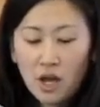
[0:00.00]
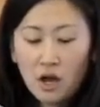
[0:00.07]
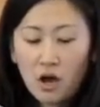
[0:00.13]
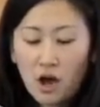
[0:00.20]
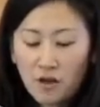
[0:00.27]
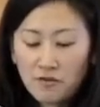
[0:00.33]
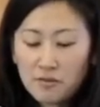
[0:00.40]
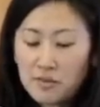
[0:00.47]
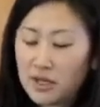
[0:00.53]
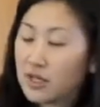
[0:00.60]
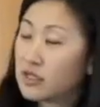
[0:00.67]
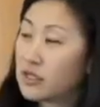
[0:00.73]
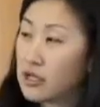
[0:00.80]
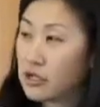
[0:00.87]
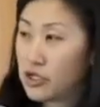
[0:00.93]
often
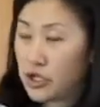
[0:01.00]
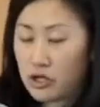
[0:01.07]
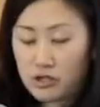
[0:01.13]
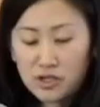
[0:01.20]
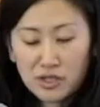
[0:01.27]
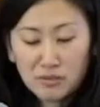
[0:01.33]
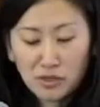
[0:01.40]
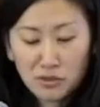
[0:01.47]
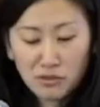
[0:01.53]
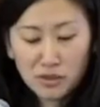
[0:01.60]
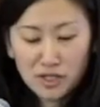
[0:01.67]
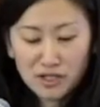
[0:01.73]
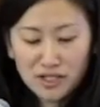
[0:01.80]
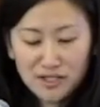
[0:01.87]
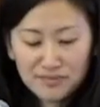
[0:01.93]
because they share similar
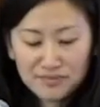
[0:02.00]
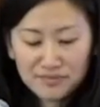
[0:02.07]
ones.